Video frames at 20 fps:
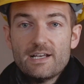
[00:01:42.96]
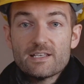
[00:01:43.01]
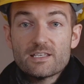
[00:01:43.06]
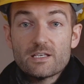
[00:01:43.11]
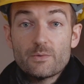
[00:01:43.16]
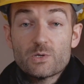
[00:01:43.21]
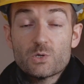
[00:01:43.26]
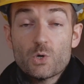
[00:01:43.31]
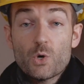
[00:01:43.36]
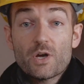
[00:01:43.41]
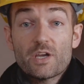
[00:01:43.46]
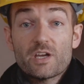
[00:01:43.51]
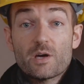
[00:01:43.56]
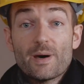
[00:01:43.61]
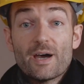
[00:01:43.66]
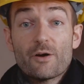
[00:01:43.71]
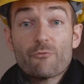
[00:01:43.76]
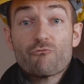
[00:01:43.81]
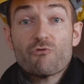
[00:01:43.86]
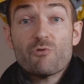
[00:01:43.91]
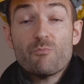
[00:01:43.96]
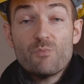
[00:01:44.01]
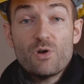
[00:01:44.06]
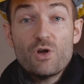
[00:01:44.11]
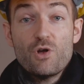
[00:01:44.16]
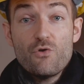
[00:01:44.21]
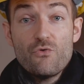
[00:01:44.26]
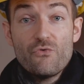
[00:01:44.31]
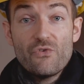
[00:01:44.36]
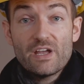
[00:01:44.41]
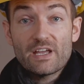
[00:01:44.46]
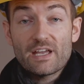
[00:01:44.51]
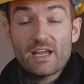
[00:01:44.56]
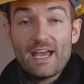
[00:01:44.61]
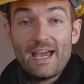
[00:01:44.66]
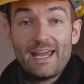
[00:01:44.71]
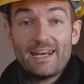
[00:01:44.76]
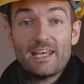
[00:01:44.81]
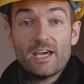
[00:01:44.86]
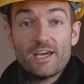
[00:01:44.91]
So we're talking about removing
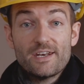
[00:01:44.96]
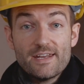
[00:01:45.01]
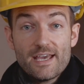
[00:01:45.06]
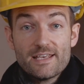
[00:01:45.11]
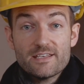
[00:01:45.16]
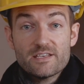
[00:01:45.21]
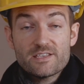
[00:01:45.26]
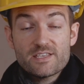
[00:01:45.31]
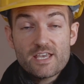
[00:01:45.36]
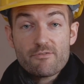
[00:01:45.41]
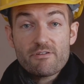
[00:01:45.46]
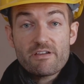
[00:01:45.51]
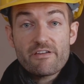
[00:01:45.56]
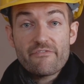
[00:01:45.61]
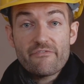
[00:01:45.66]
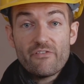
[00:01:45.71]
any unnecessary